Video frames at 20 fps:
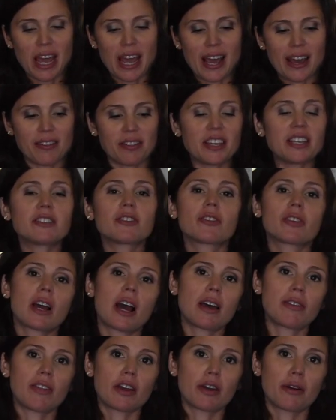And these are the
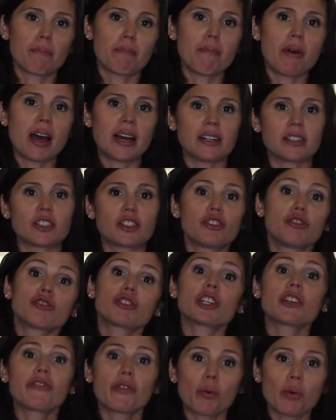kind that are meant
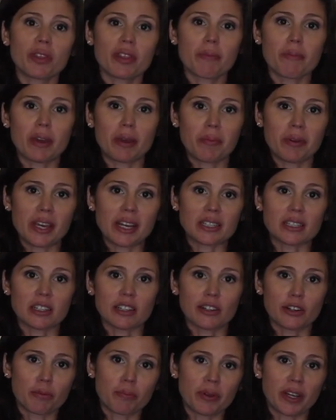usually for when the baby gets
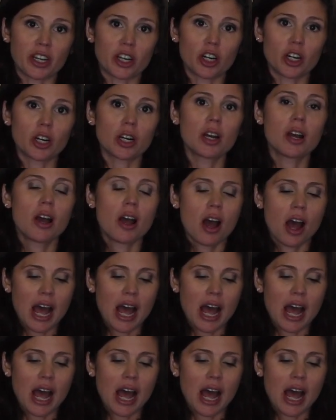a little bigger,